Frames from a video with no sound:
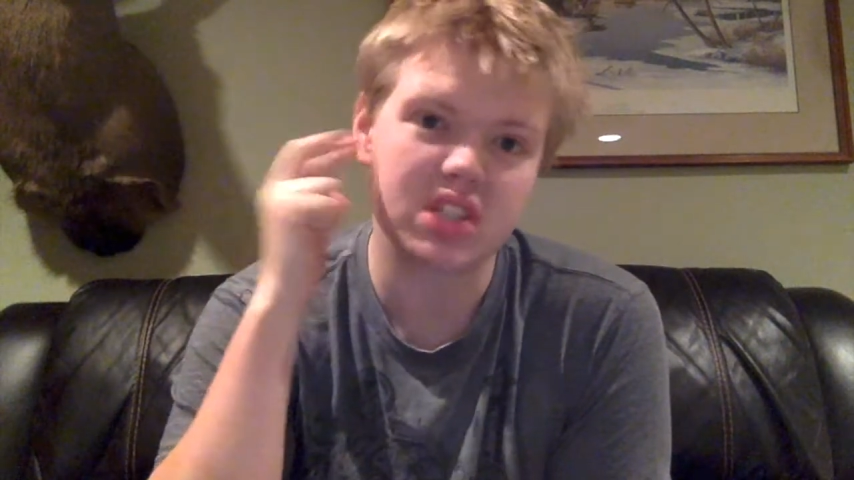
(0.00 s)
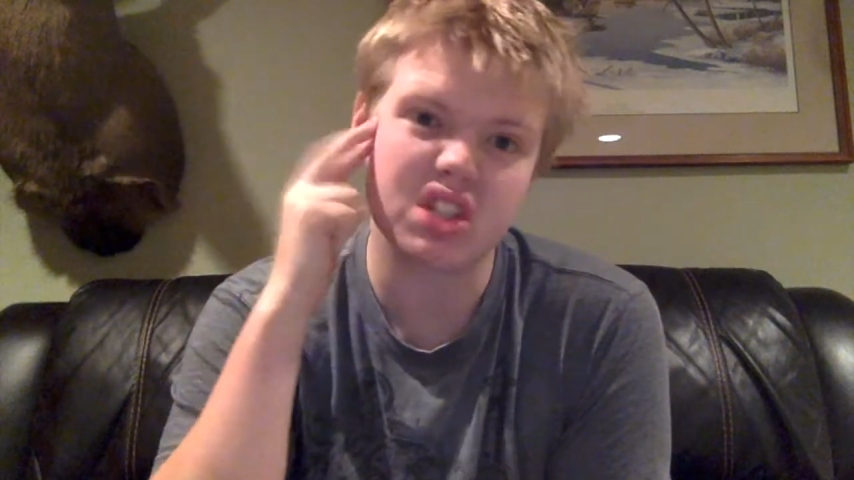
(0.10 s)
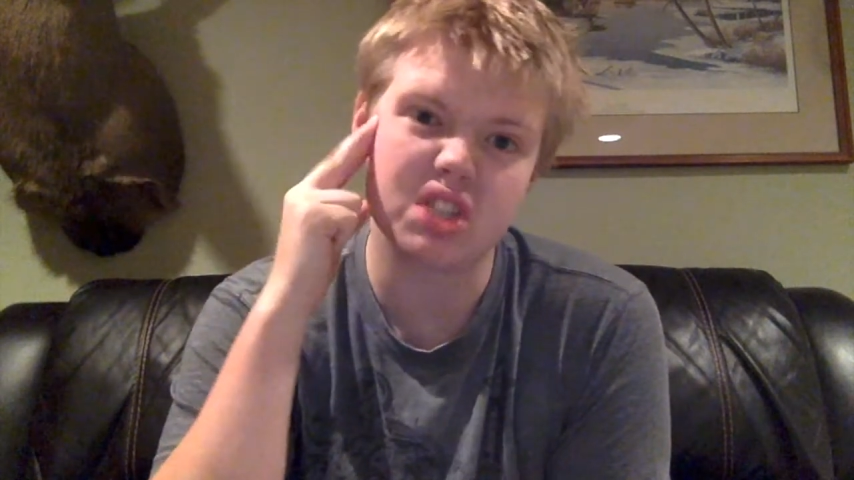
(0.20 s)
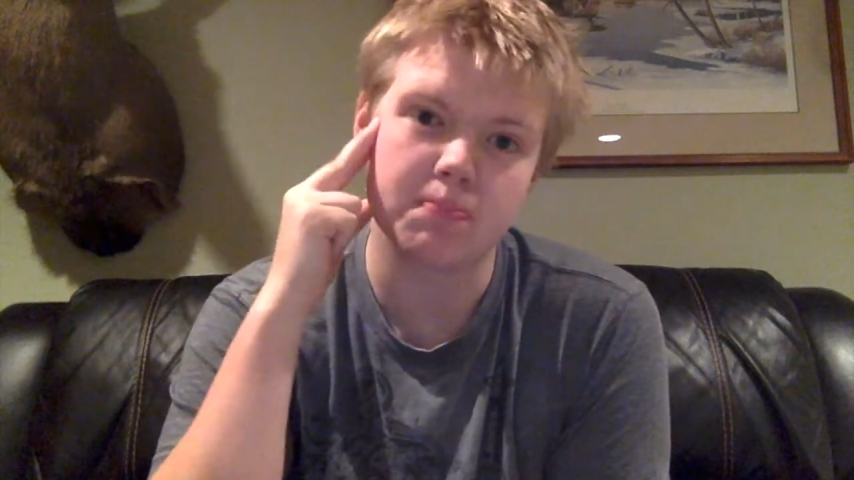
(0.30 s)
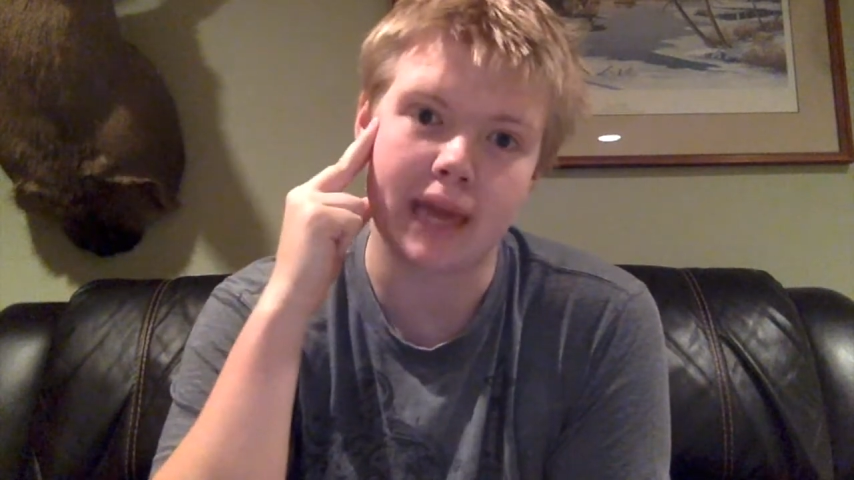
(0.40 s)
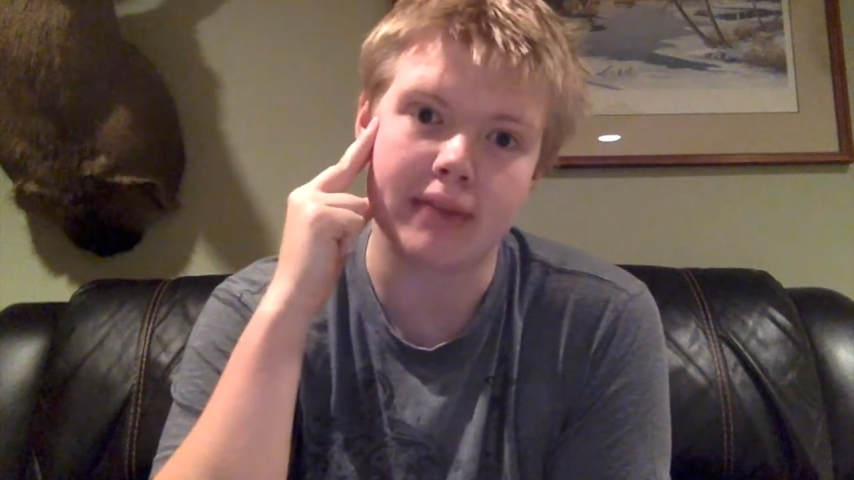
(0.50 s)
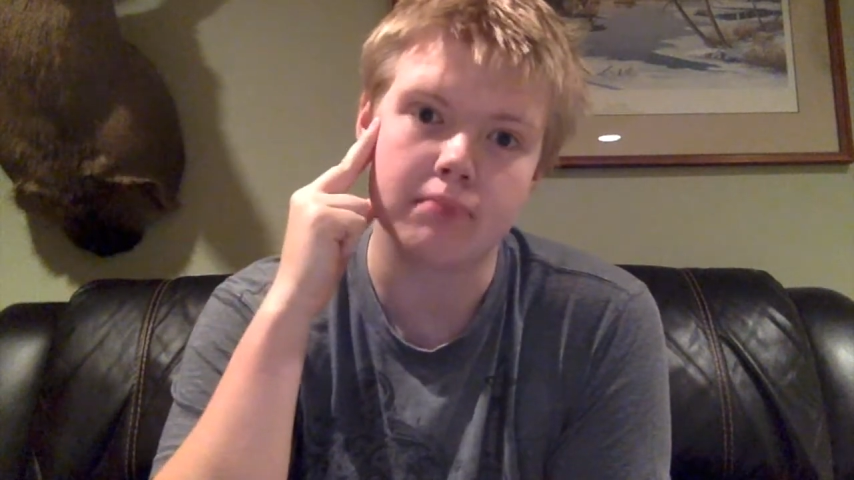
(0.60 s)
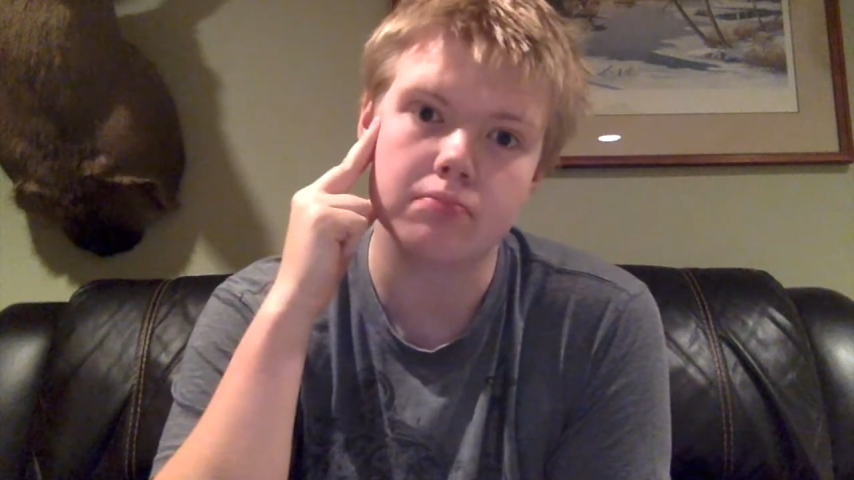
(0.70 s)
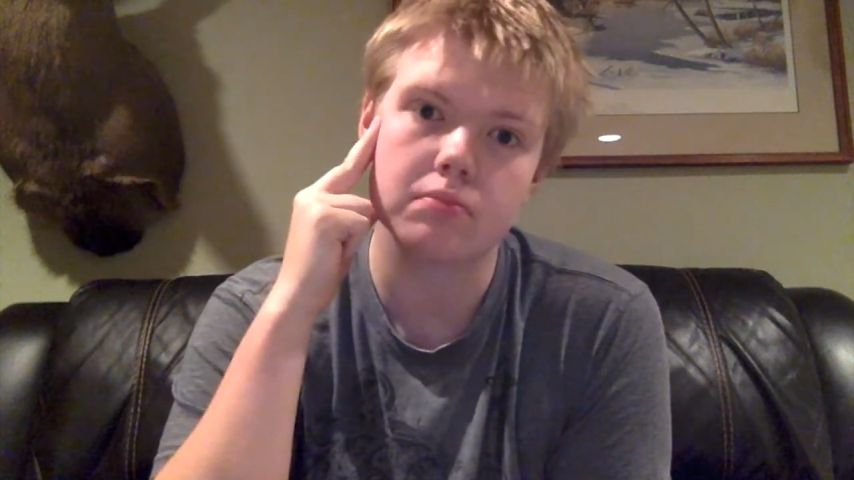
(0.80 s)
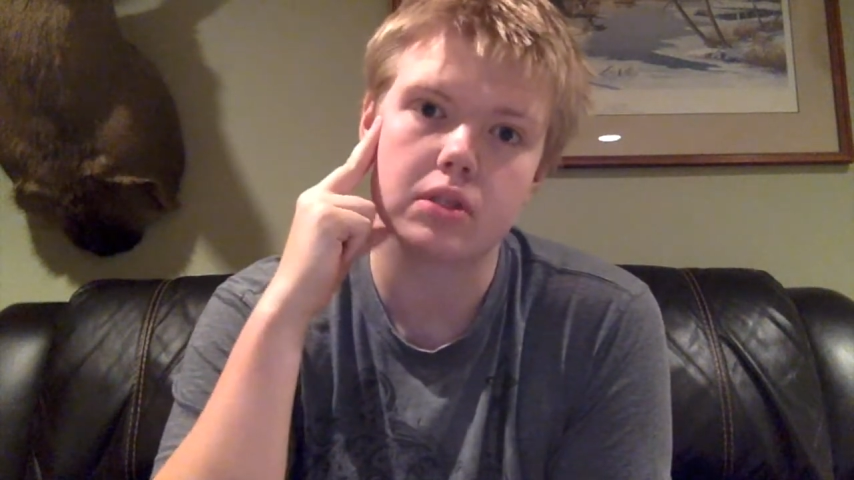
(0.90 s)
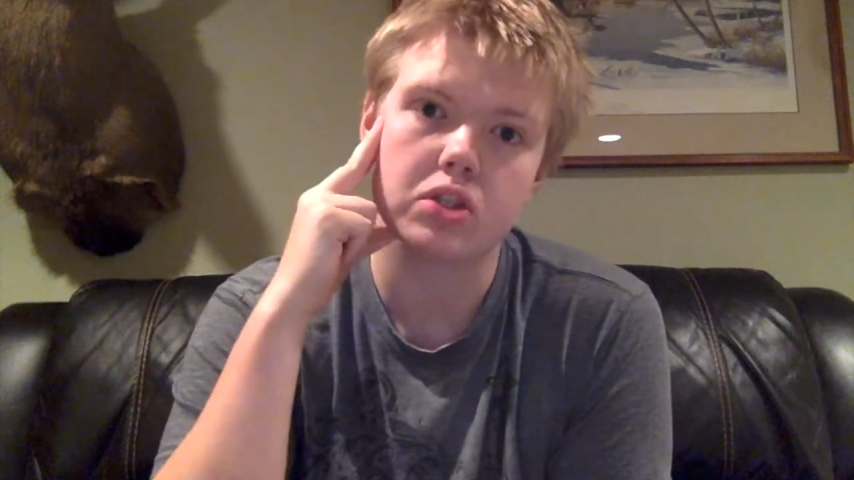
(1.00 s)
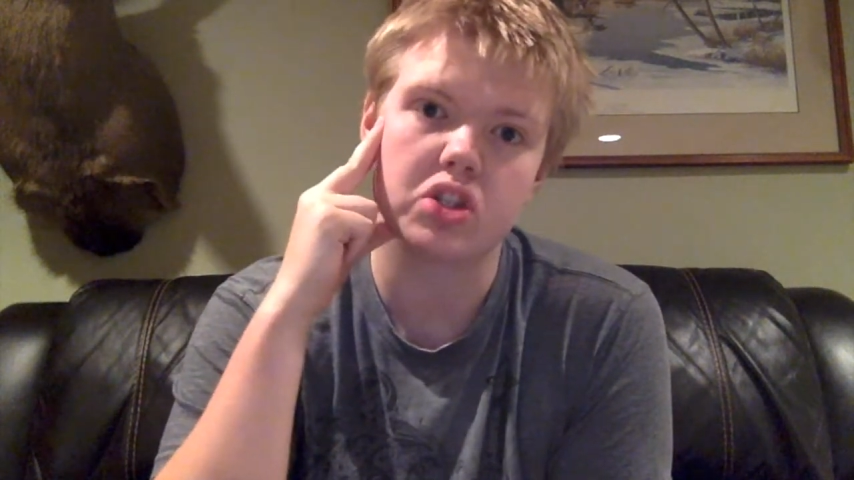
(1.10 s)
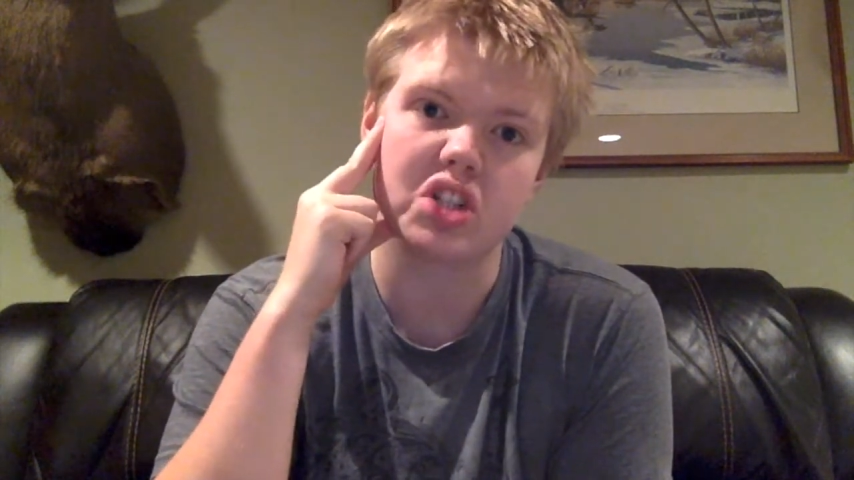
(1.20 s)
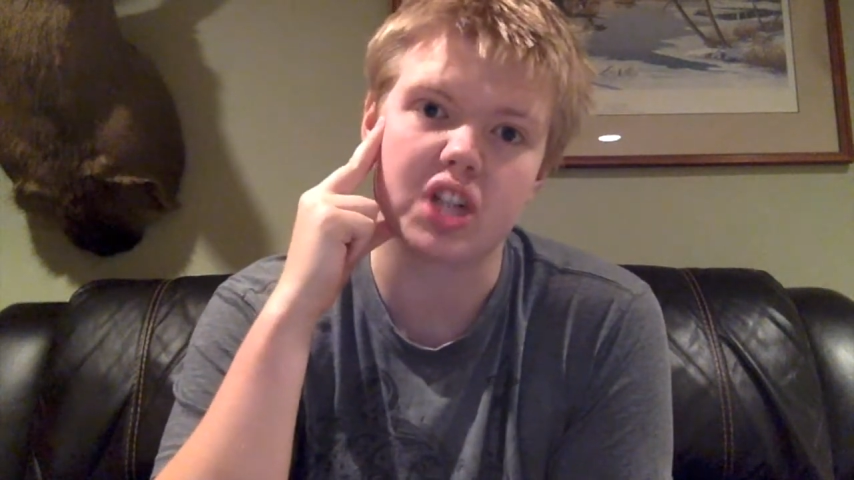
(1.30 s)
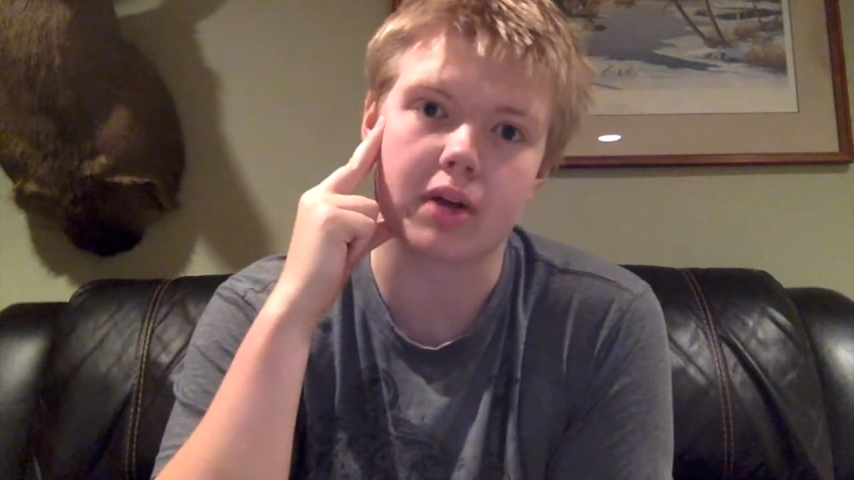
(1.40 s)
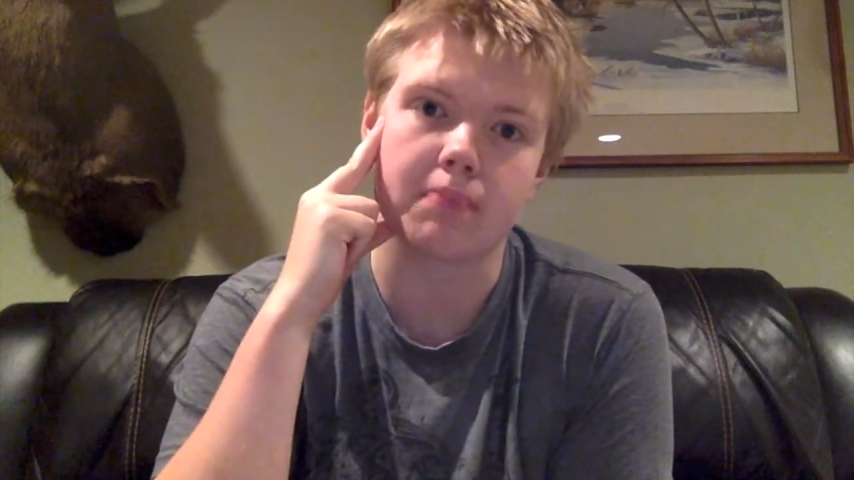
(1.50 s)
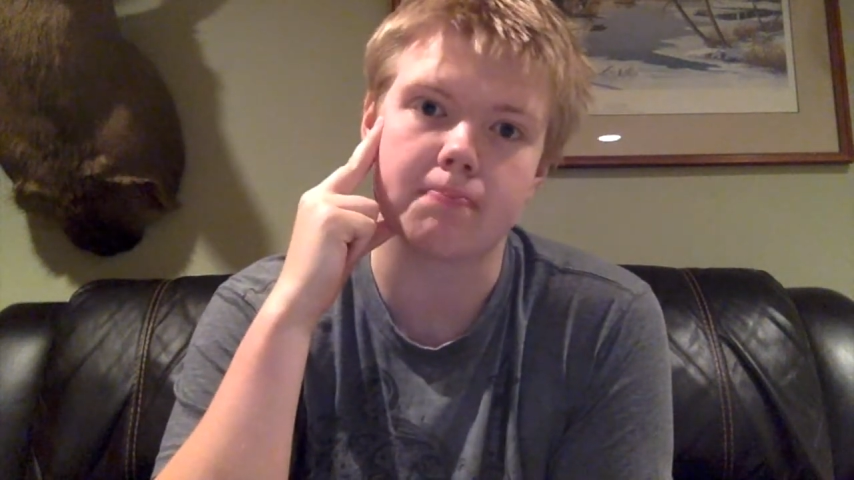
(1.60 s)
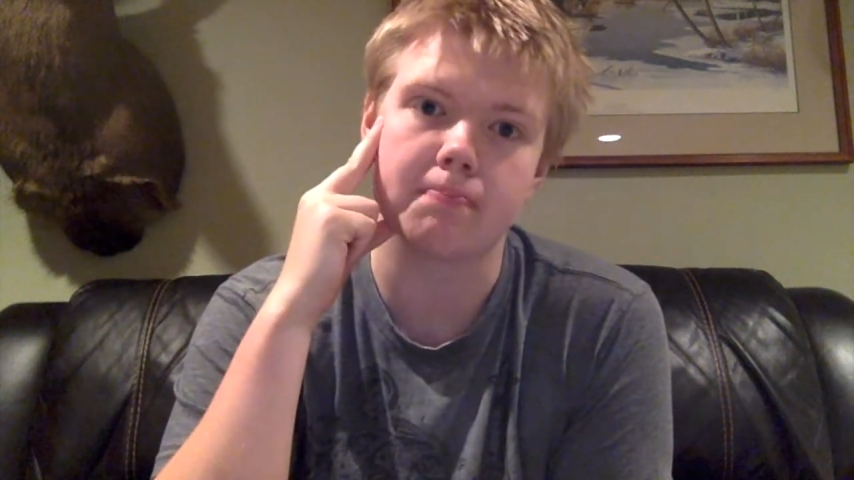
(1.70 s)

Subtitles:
Just bad. Generic